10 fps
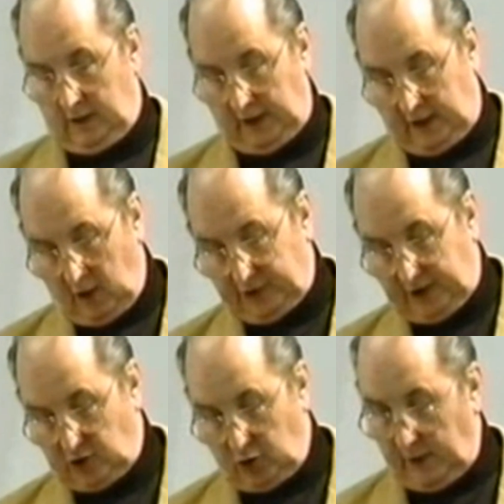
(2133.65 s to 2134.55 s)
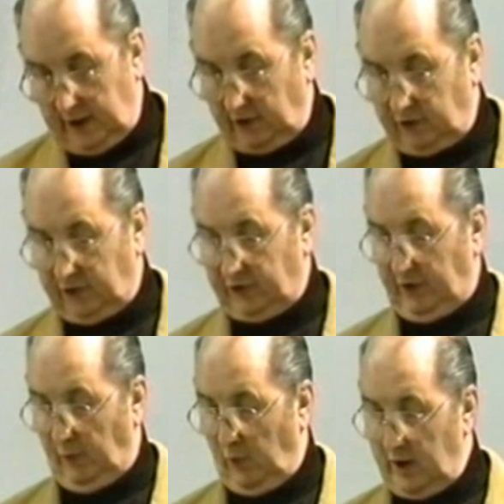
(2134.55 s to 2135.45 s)
The Celtic Druidic
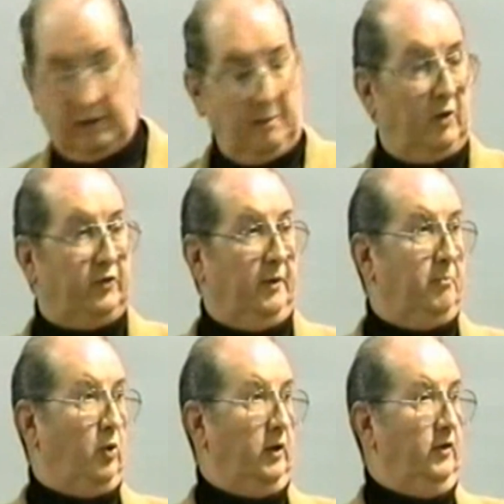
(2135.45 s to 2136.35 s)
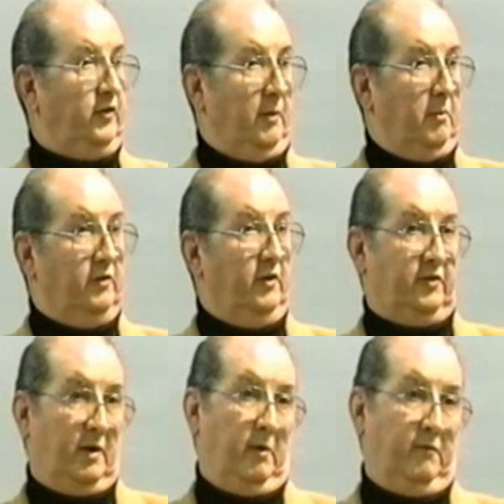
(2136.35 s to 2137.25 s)
system, one of the most important symbols,
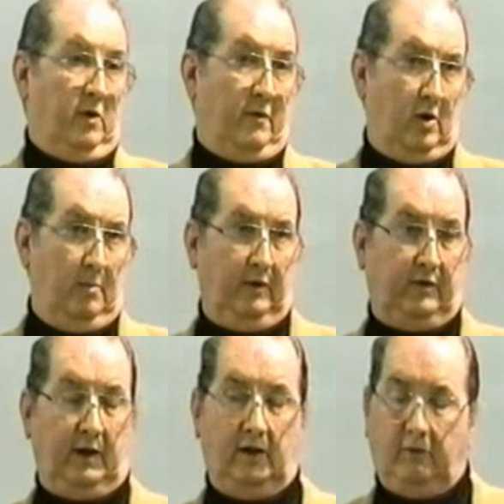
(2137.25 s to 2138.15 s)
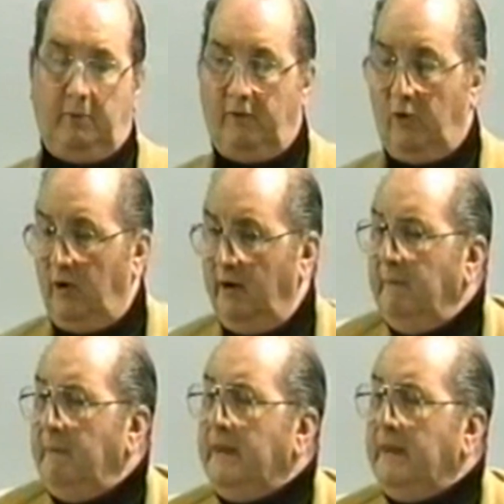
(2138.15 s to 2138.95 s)
and some of you have heard me say this before,